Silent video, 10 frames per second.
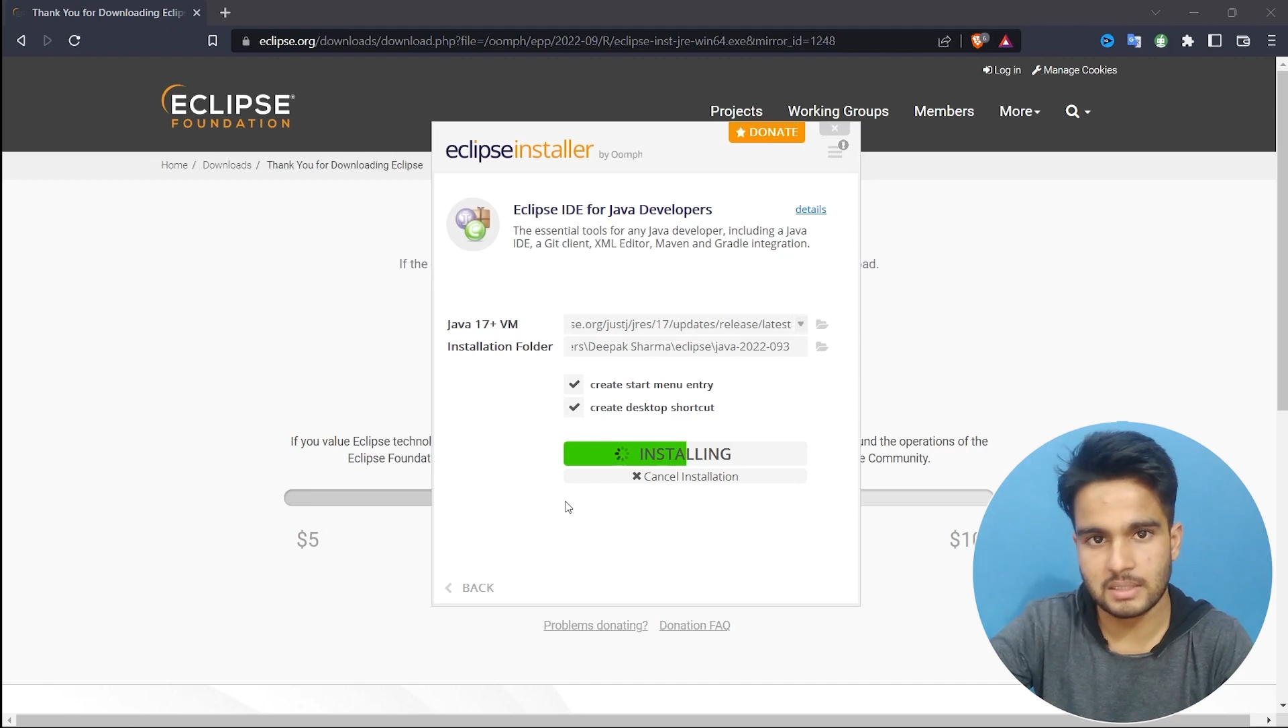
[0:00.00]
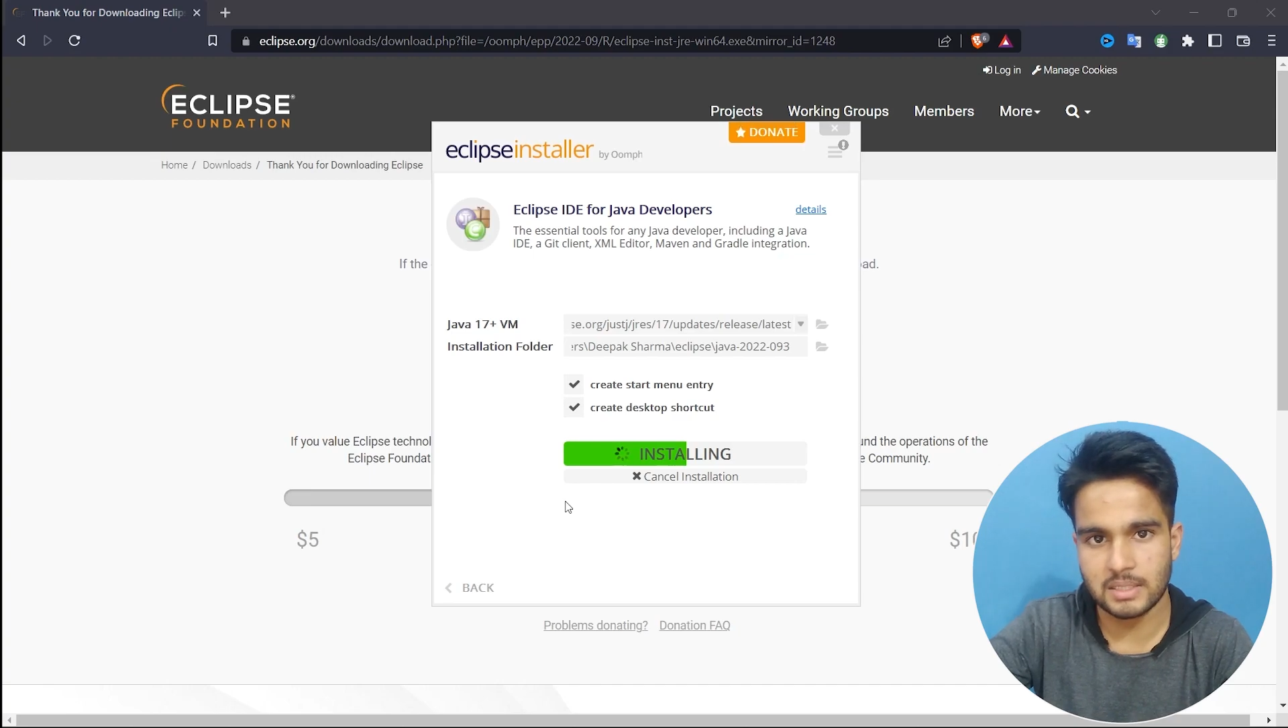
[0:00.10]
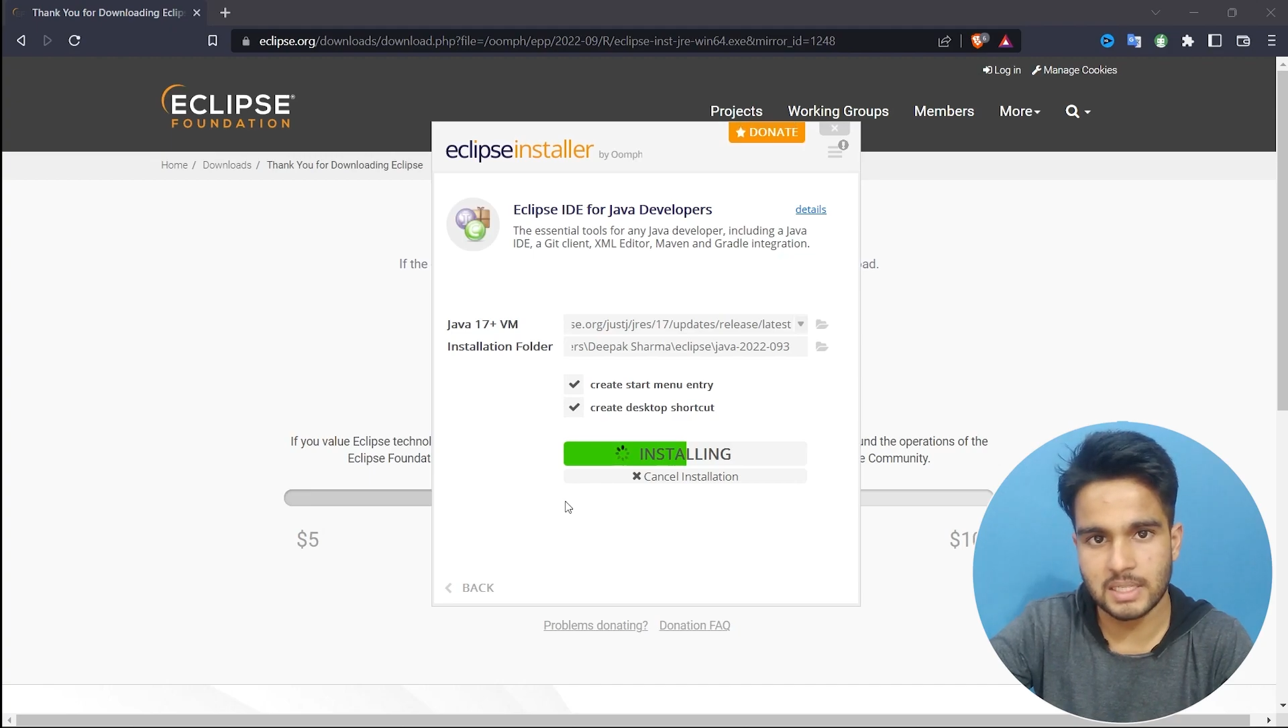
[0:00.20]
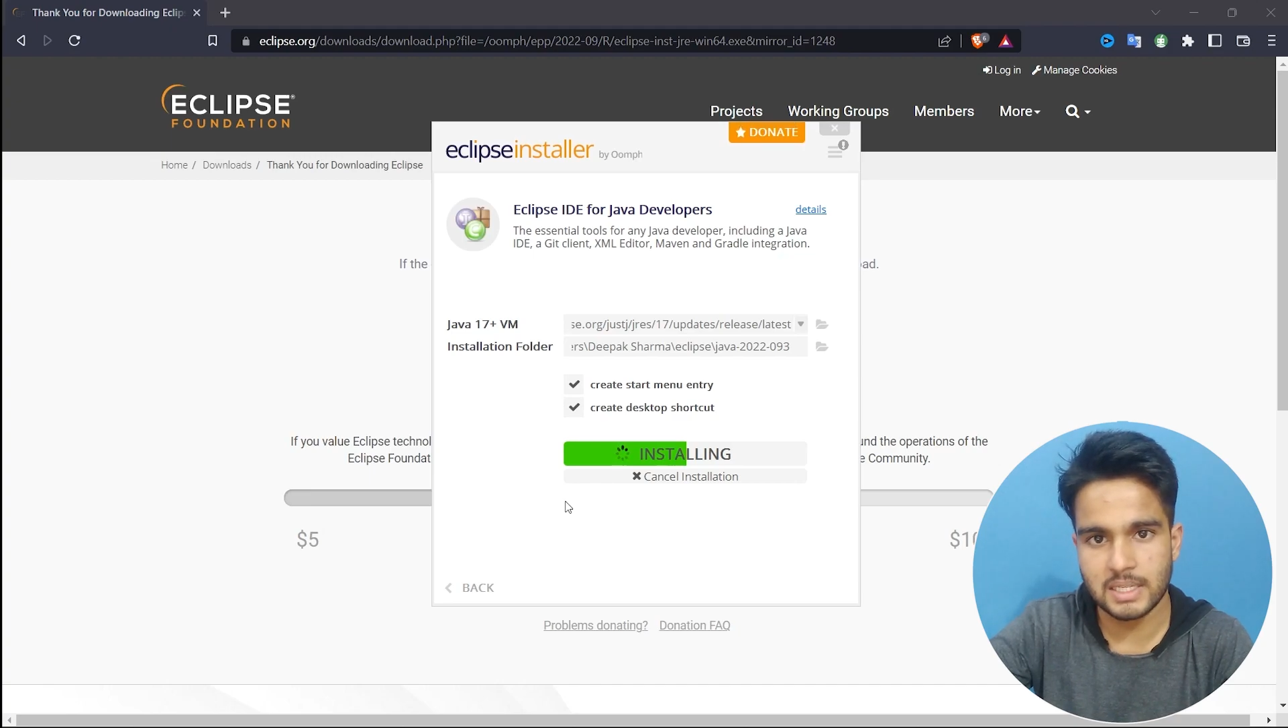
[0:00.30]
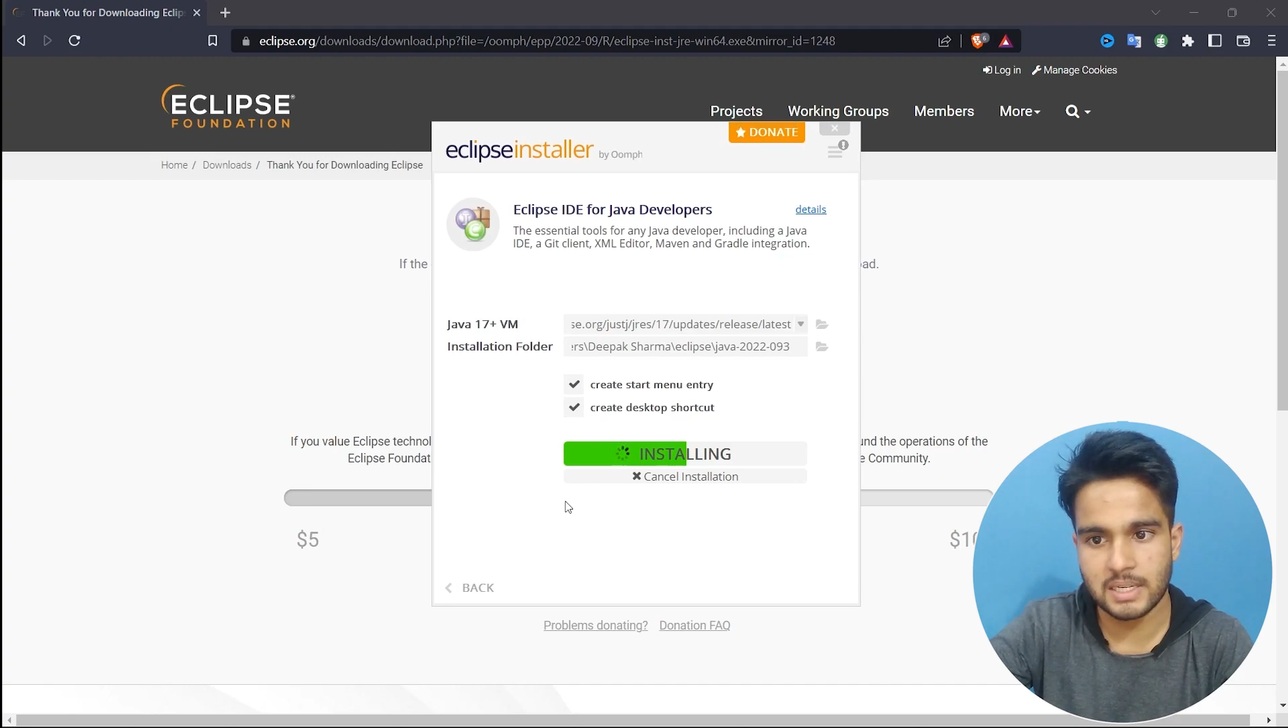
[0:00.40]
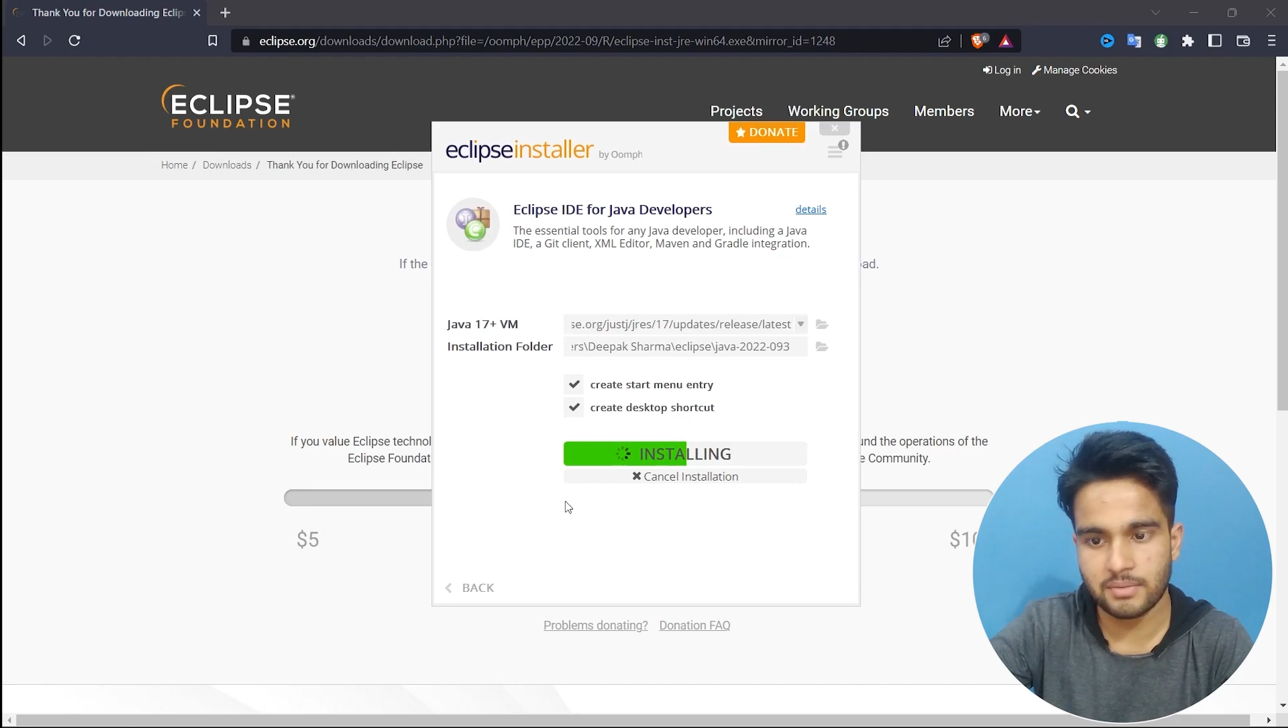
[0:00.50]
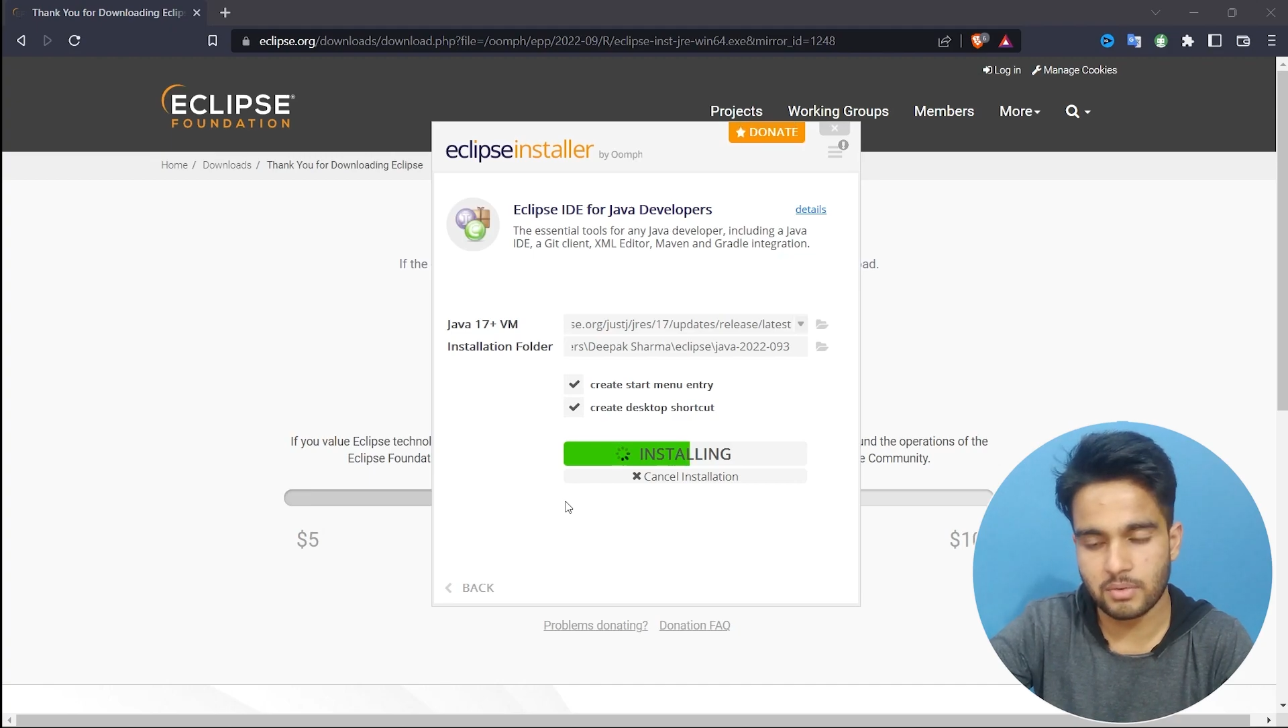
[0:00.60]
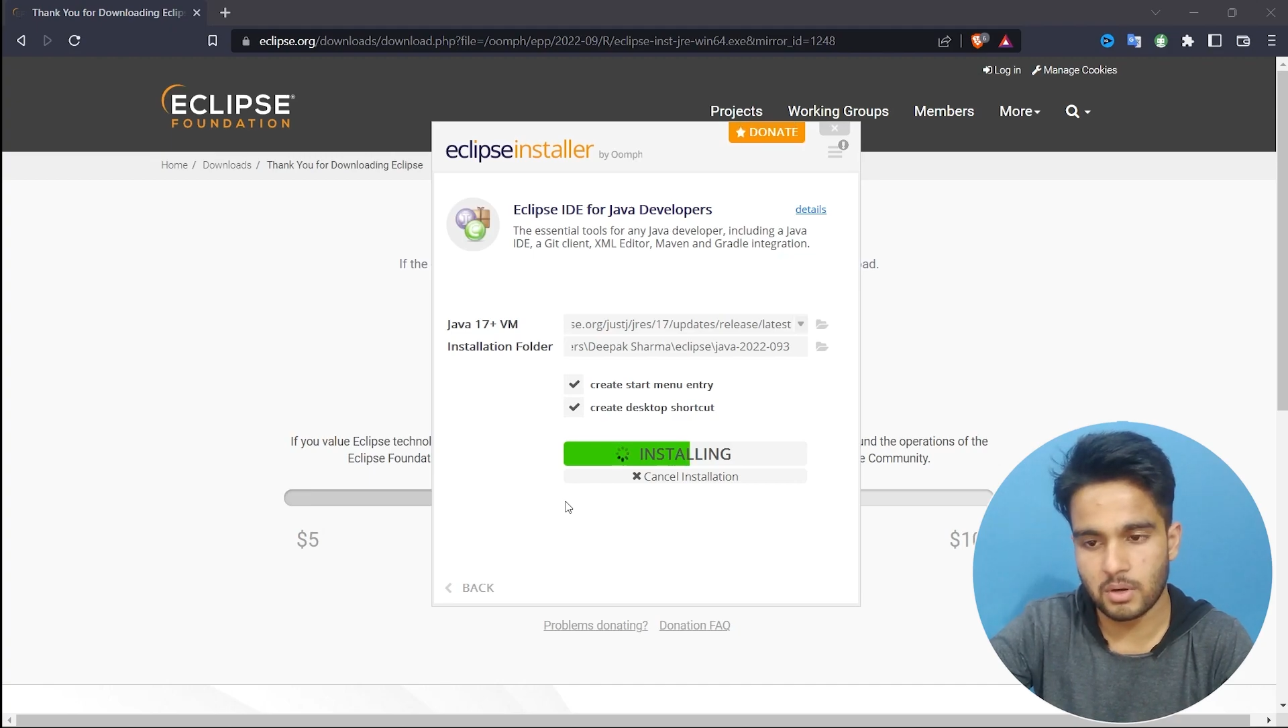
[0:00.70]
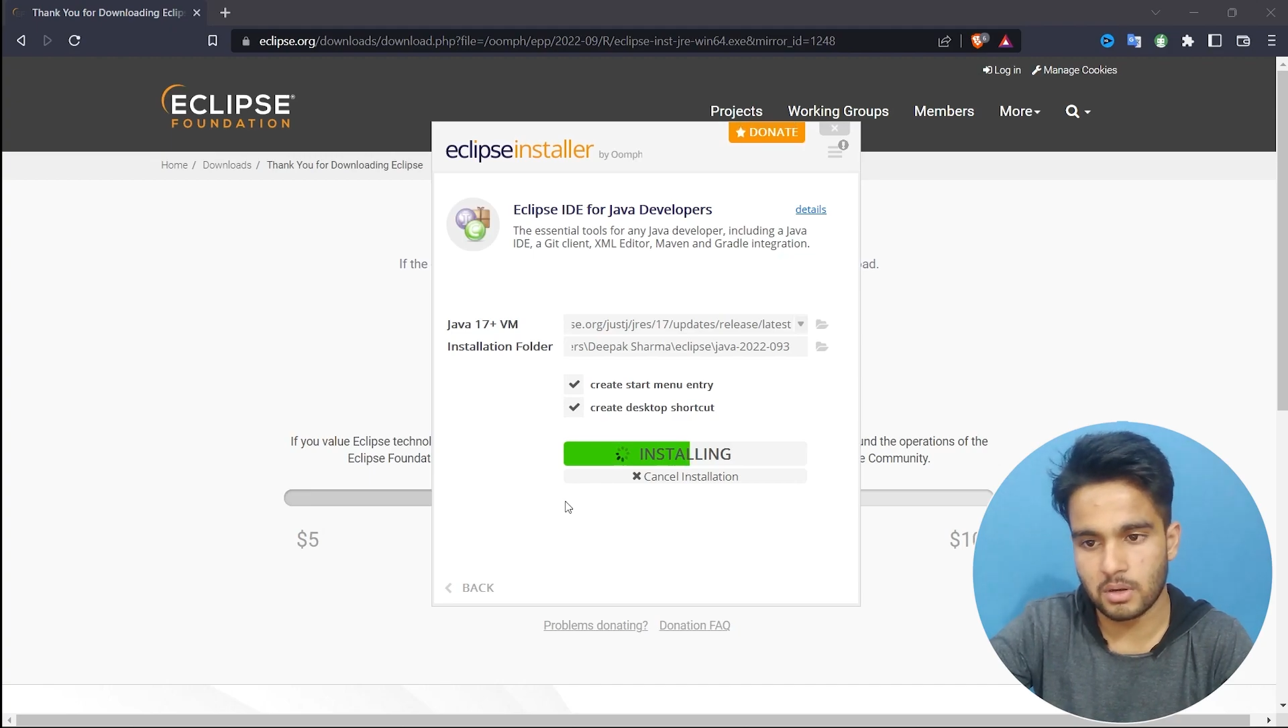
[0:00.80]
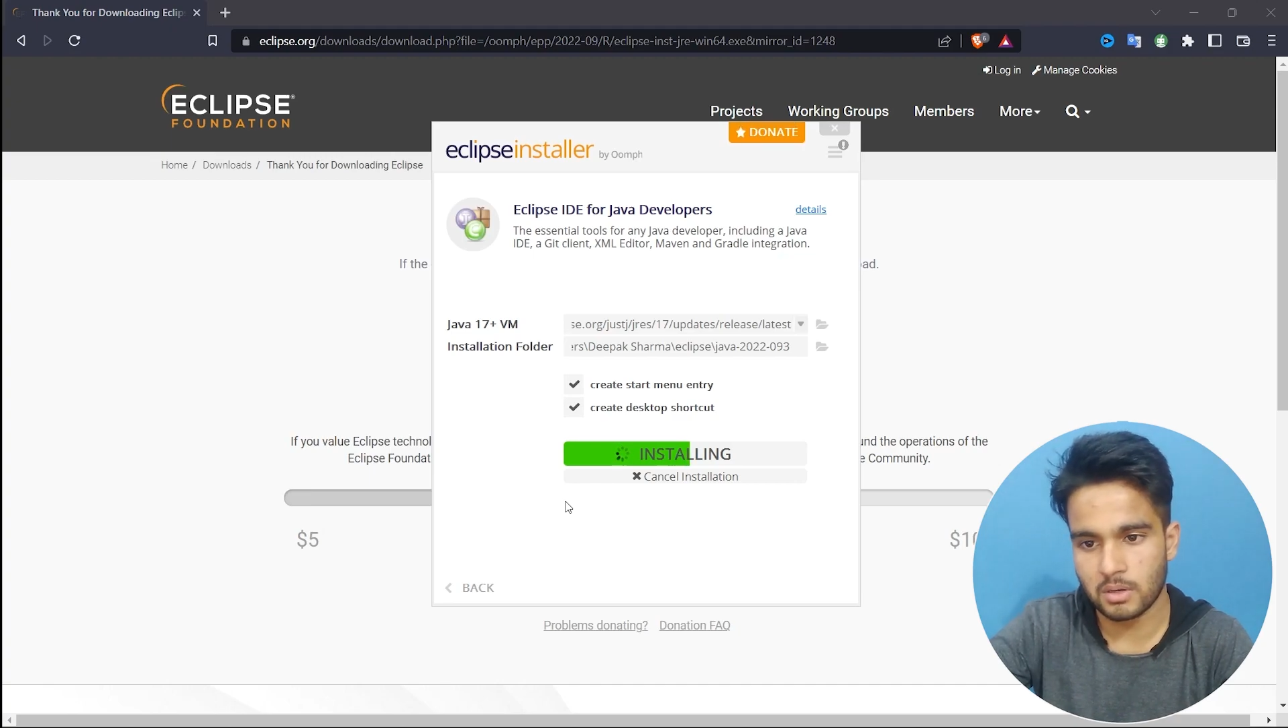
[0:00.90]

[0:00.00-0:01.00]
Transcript: needed for